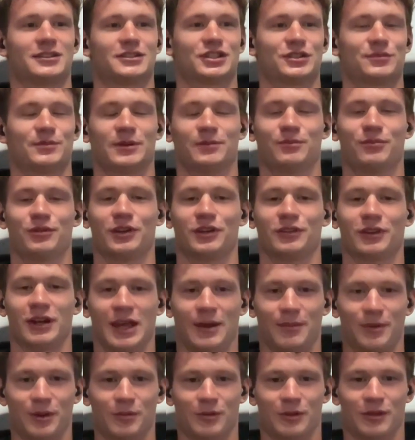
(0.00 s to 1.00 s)
and just be pretty
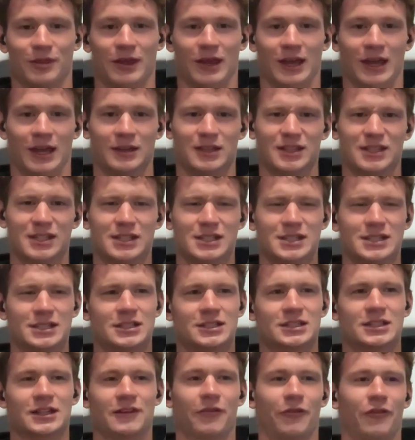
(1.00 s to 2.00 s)
happy with that.
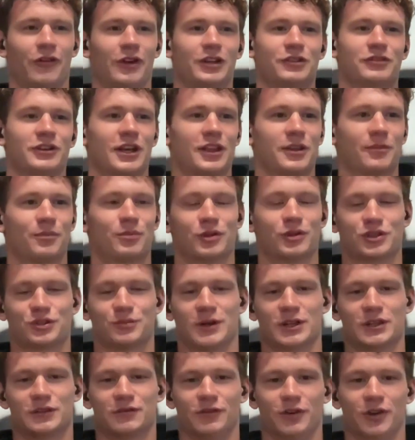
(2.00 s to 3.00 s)
Never really tried to push
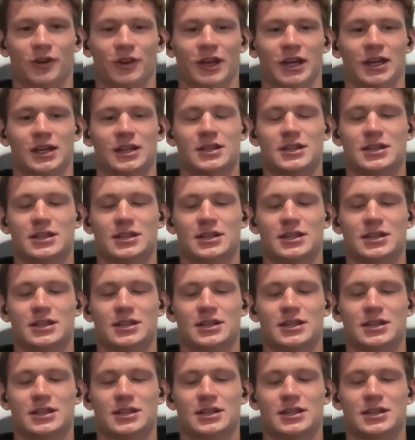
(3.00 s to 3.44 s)
much further.